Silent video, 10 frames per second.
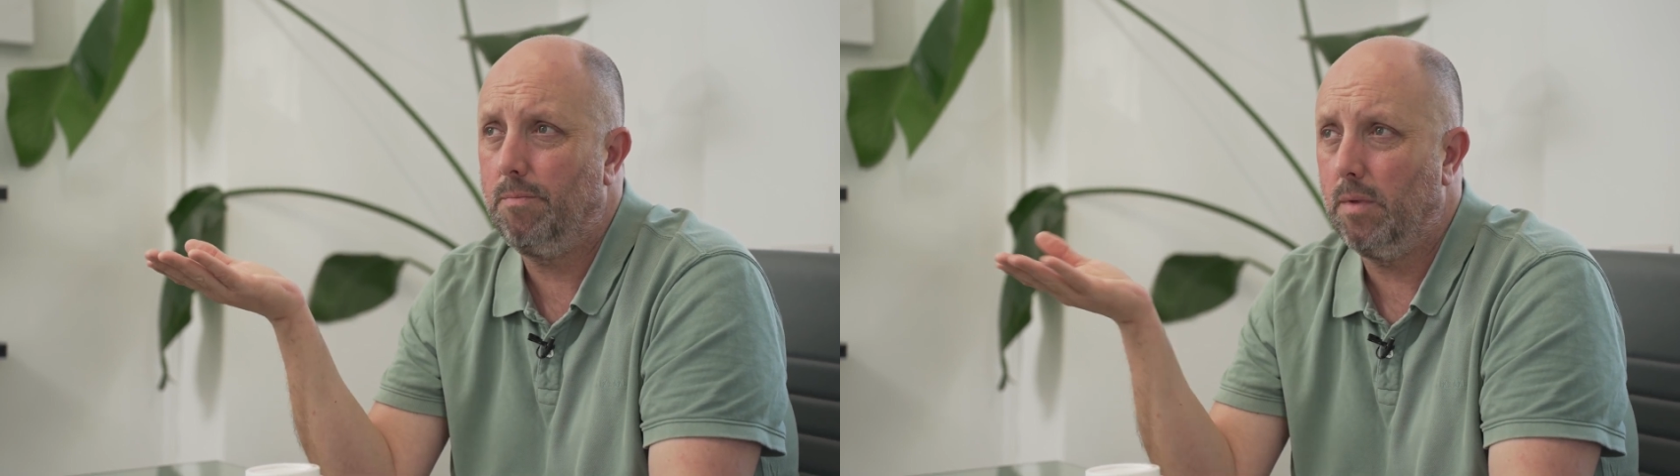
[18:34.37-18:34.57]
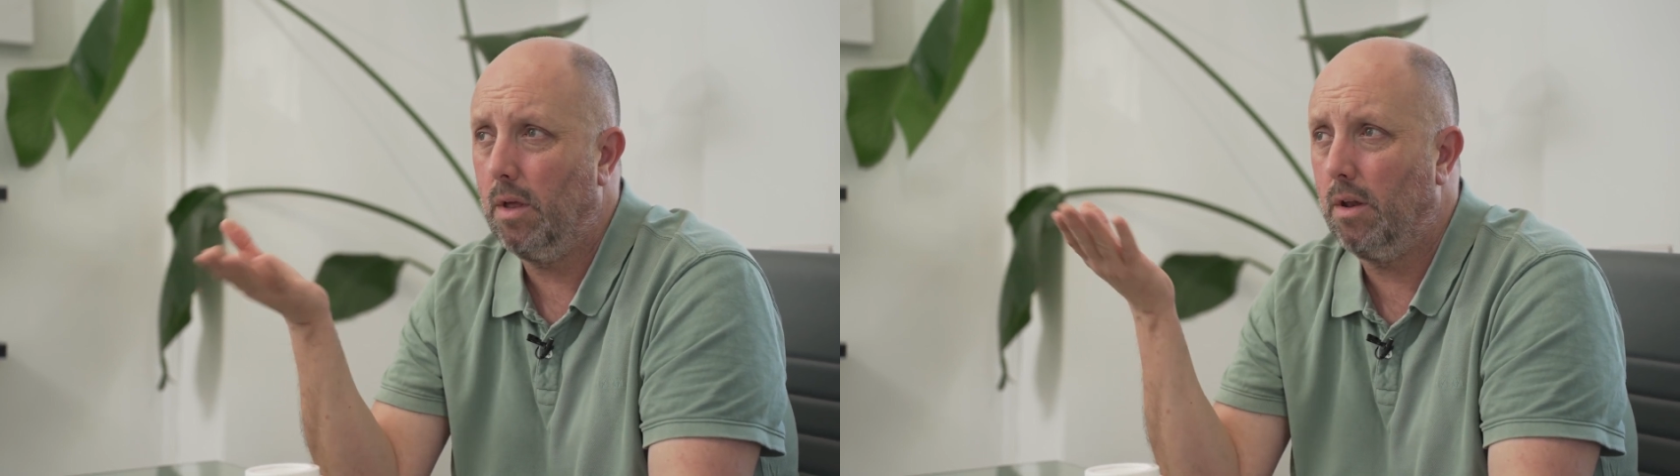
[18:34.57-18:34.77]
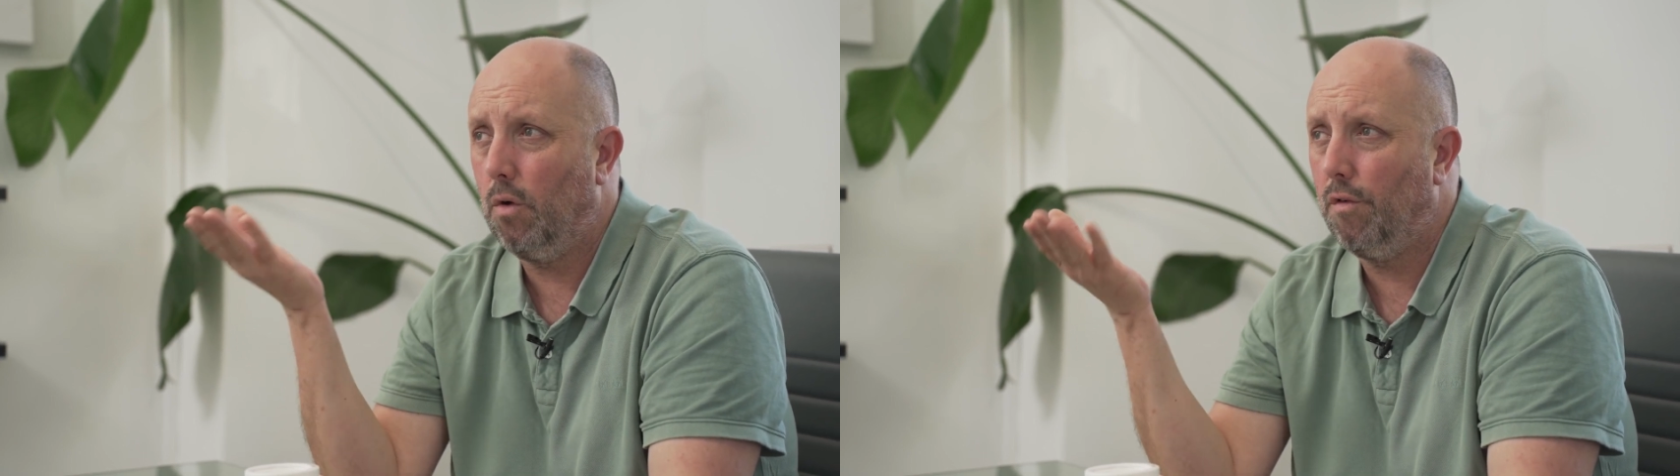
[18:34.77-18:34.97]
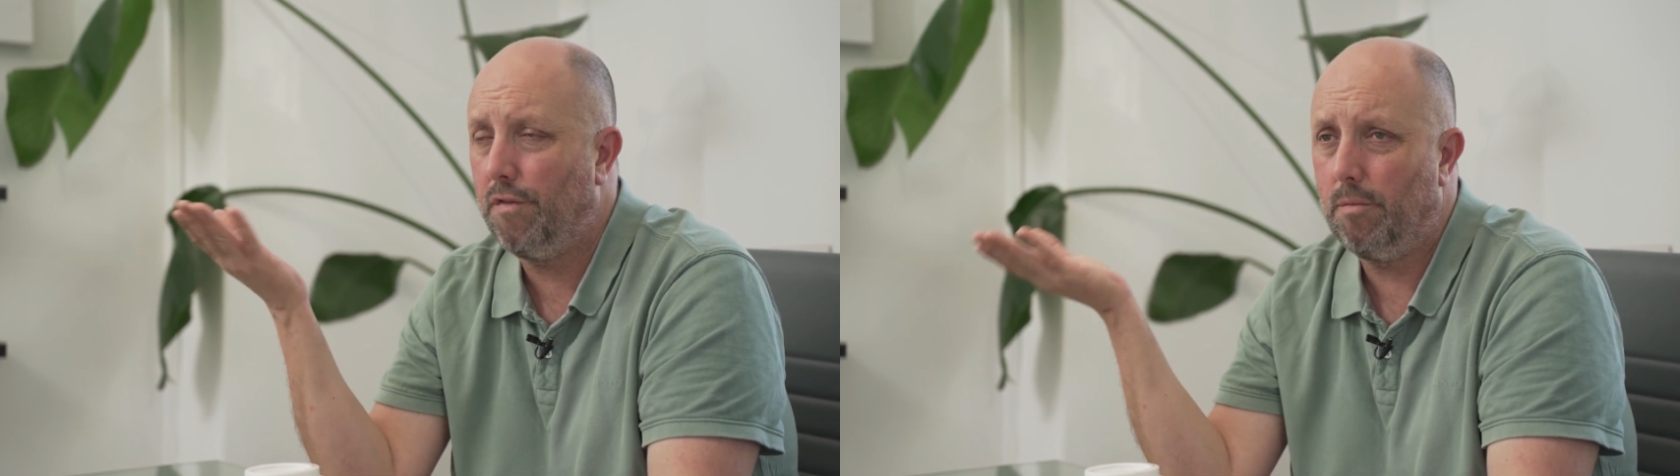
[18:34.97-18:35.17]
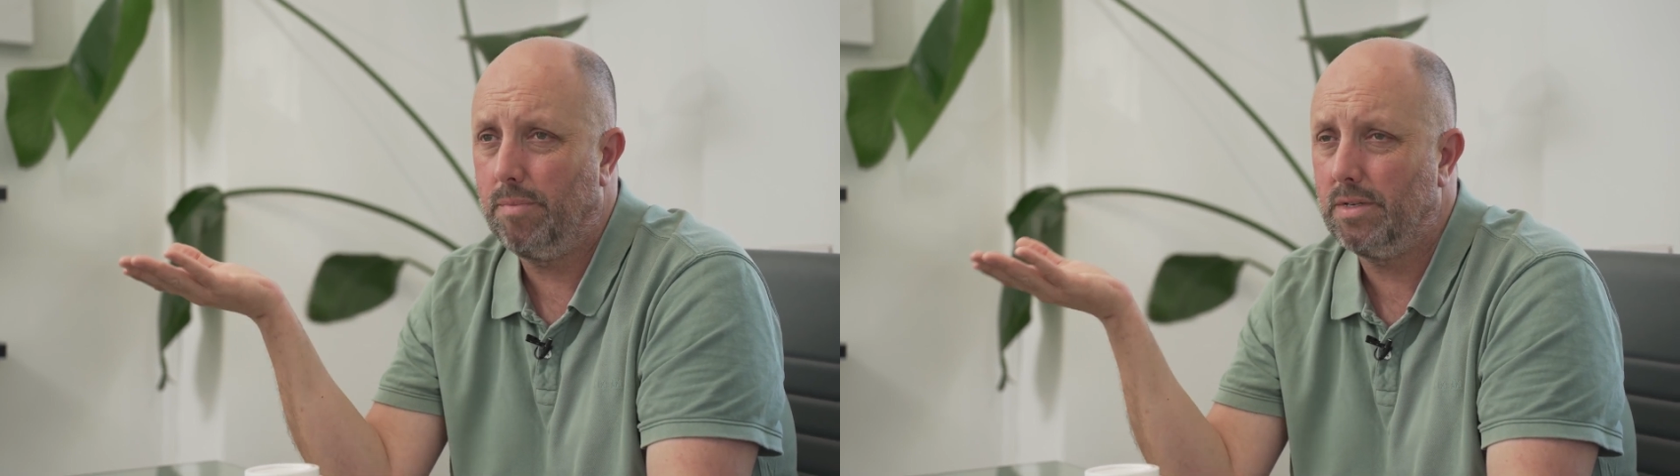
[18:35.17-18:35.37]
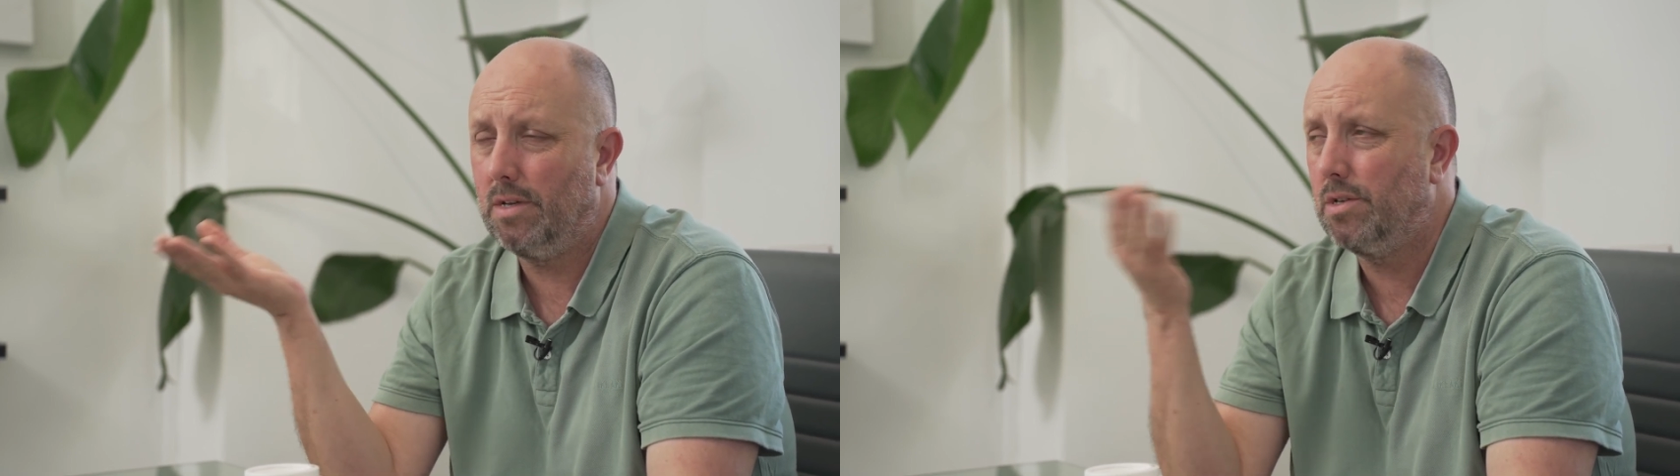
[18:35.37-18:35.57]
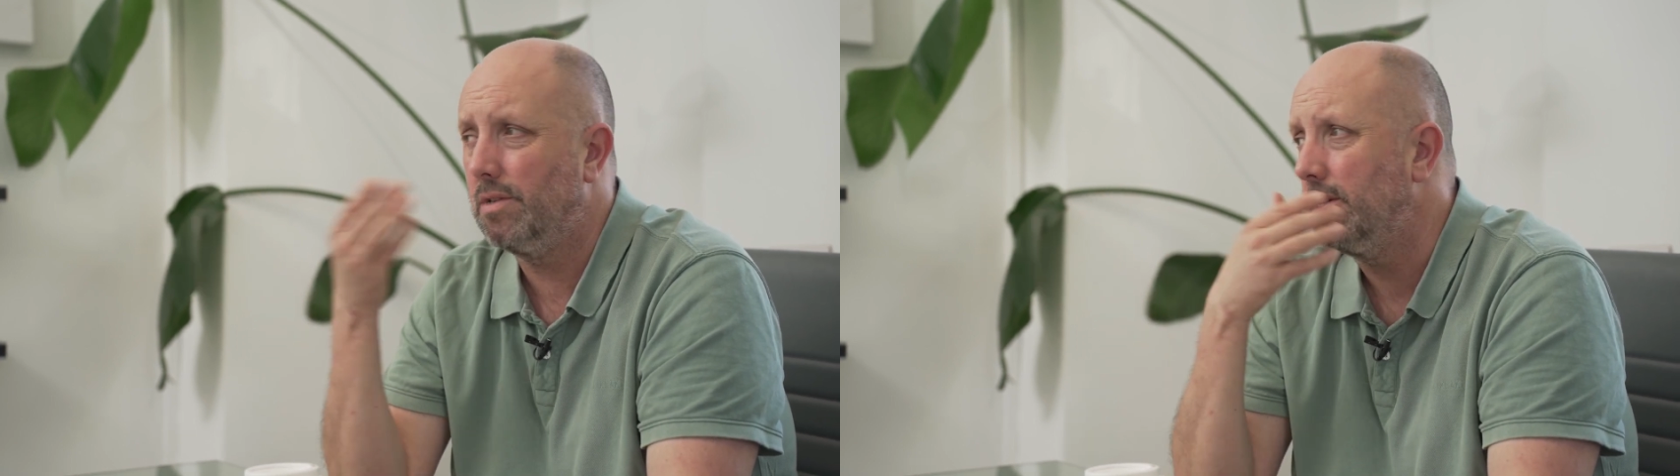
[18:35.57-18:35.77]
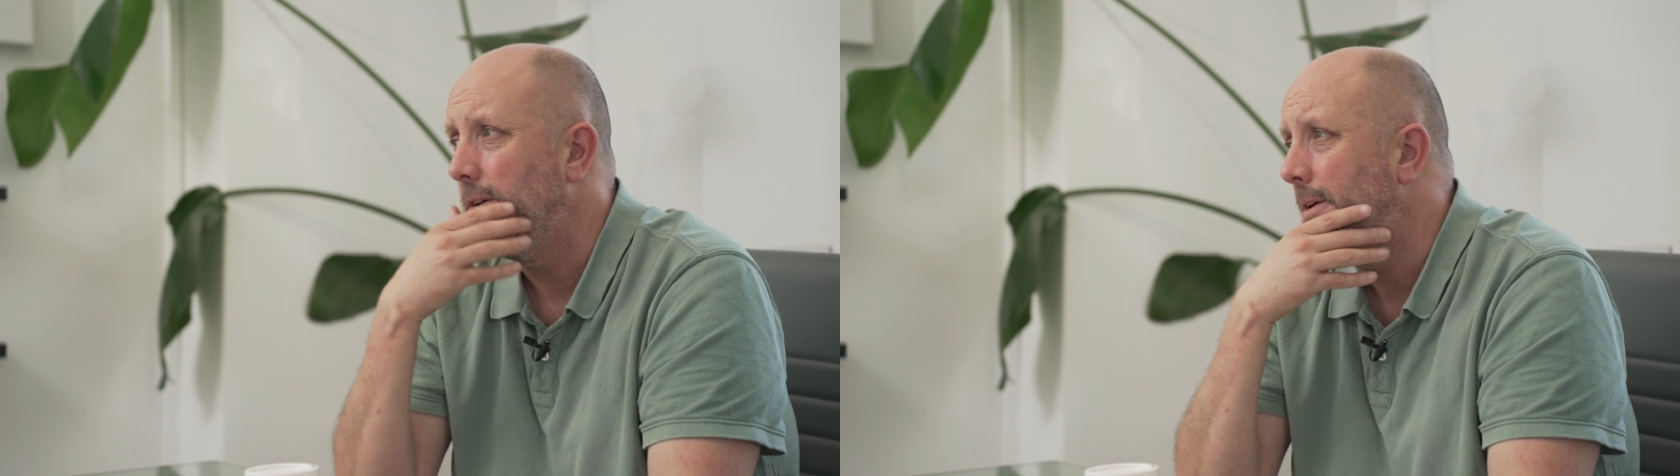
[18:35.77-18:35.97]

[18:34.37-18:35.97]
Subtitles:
law firm positions